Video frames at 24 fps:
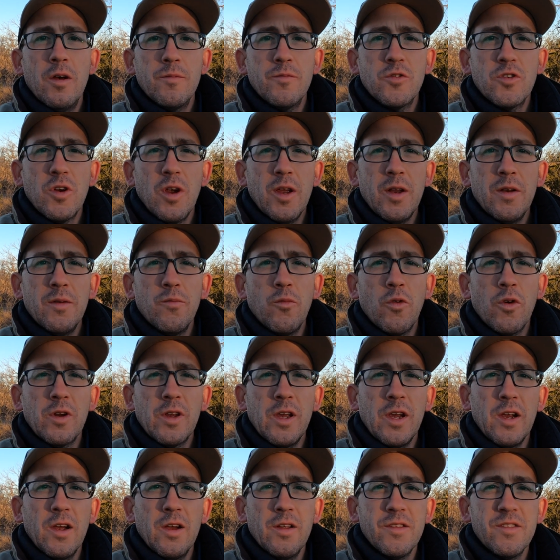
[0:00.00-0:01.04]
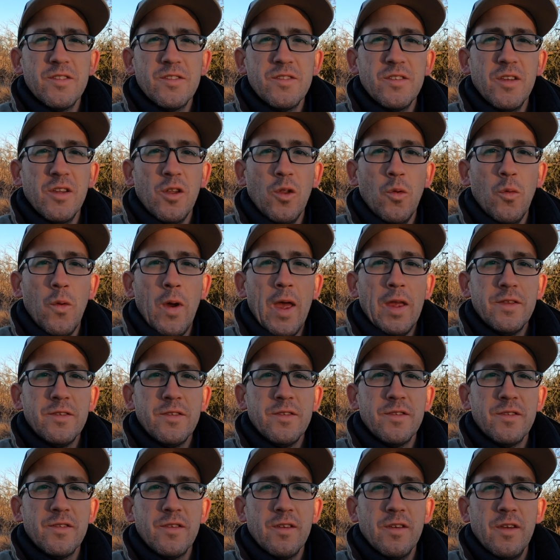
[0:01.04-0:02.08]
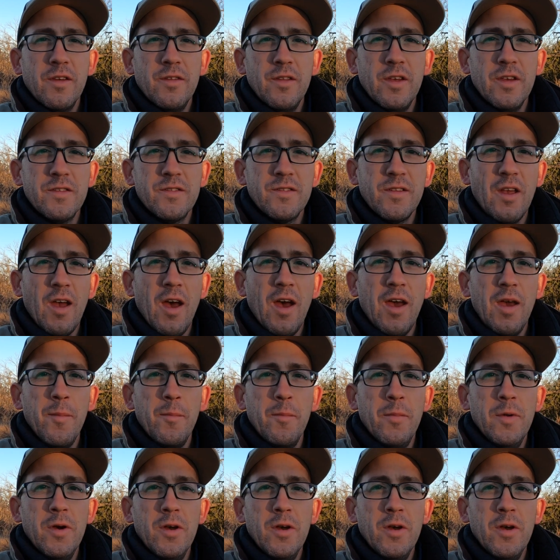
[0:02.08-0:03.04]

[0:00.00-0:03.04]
tried working on silhouettes this time.